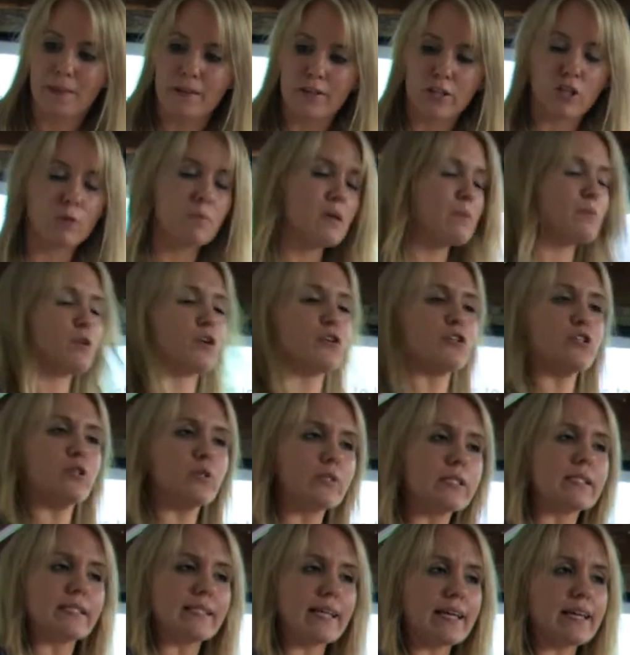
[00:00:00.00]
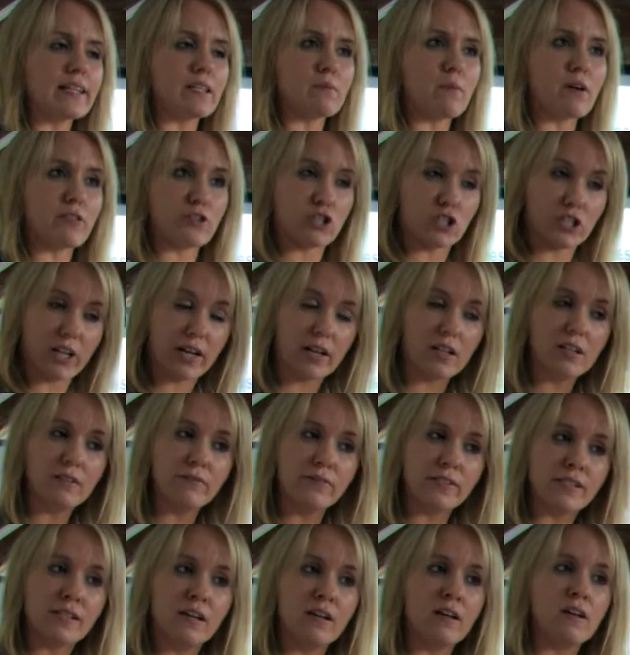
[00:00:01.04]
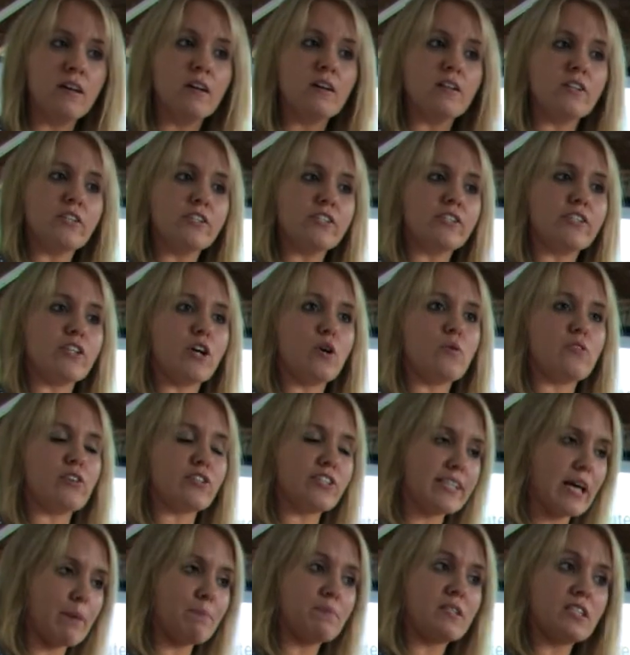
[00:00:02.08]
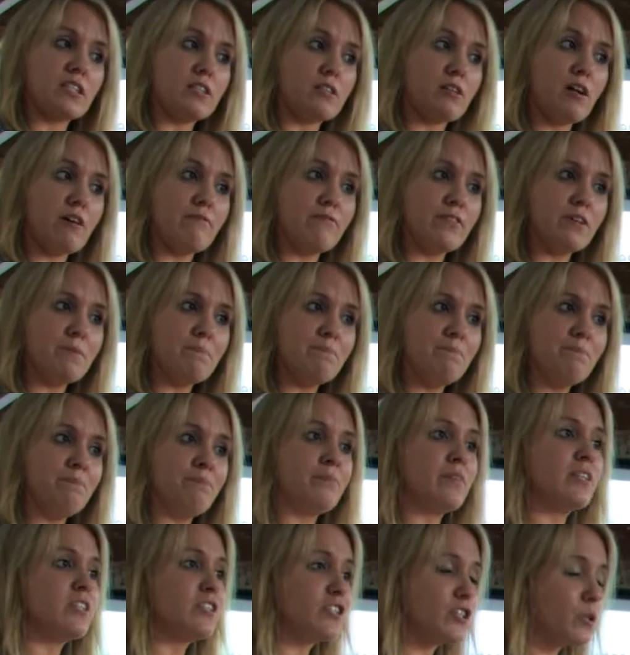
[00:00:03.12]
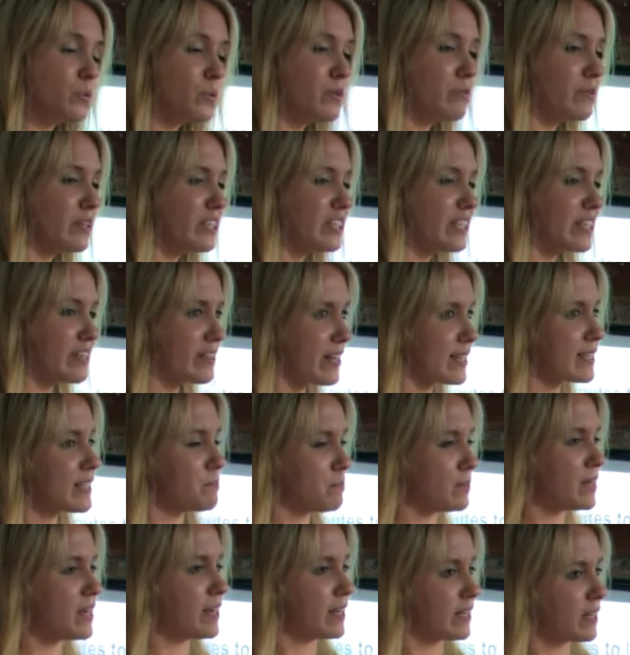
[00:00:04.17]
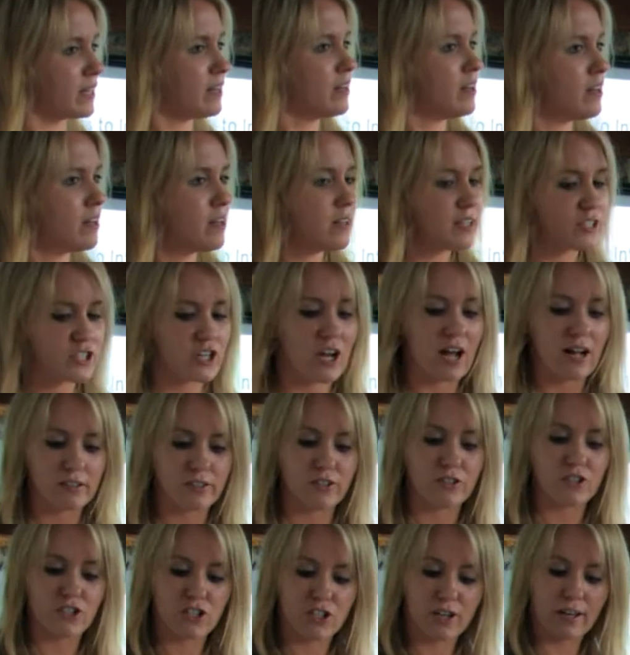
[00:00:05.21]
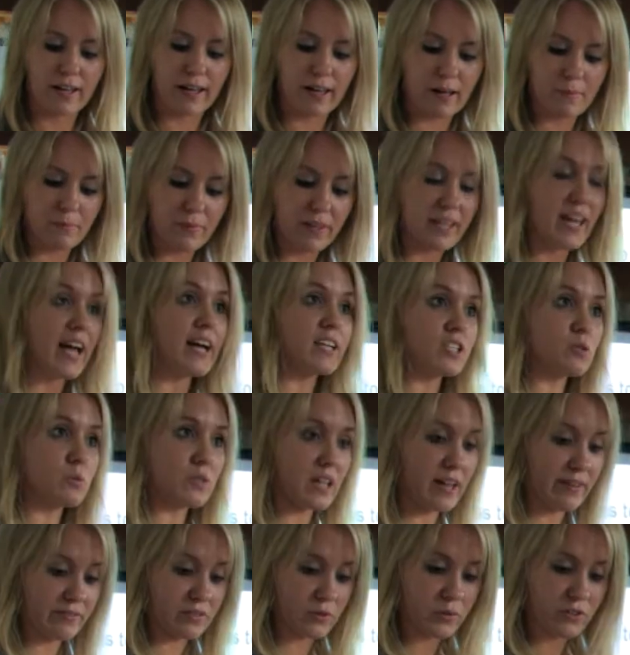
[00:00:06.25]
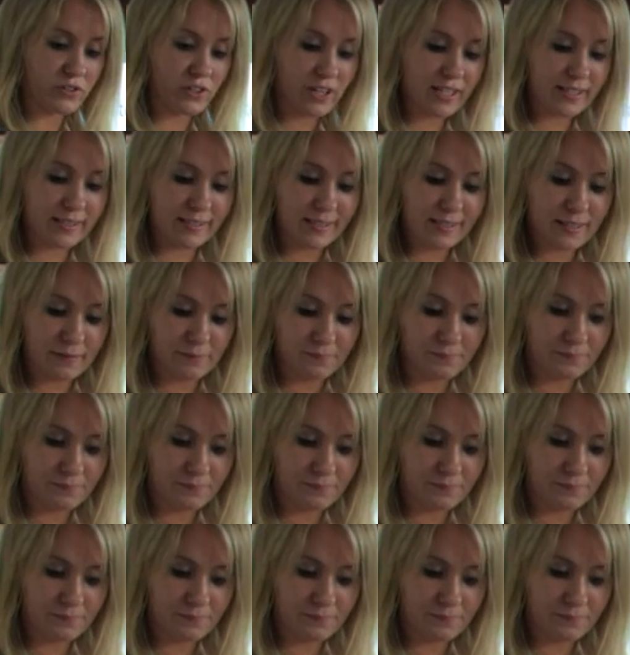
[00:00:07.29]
People are used to seeing them on the shelves, so they're skeptical of them. So that's a big challenge that Katu will have to address.